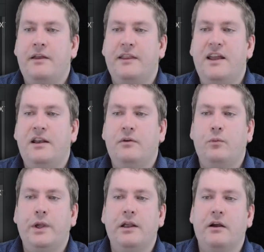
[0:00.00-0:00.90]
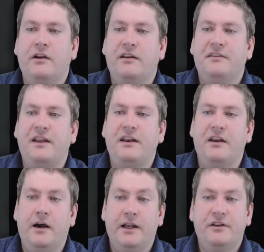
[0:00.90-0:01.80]
then we are going to say
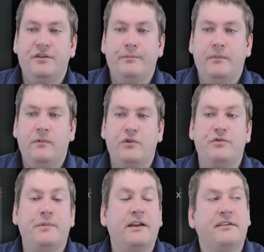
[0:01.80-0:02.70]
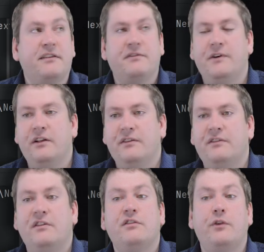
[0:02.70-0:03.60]
not, which means it's
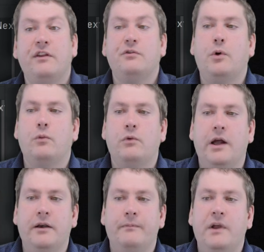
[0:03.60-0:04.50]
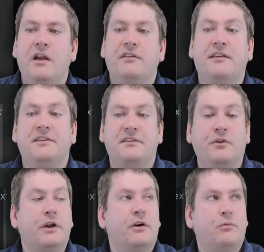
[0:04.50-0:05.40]
false, so this won't run. So this is
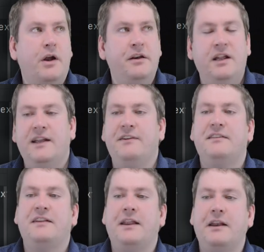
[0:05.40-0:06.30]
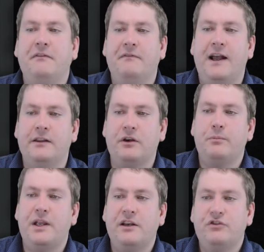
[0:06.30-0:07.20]
only going to run if it's an invalid
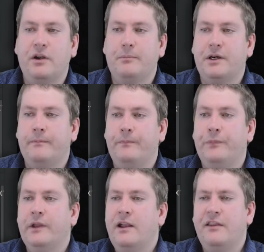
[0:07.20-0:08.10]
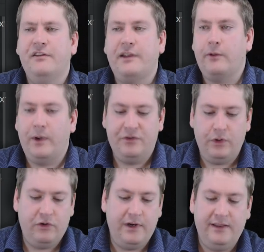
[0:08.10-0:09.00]
page number. And there's other ways
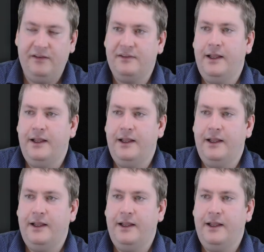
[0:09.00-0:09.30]
we could write this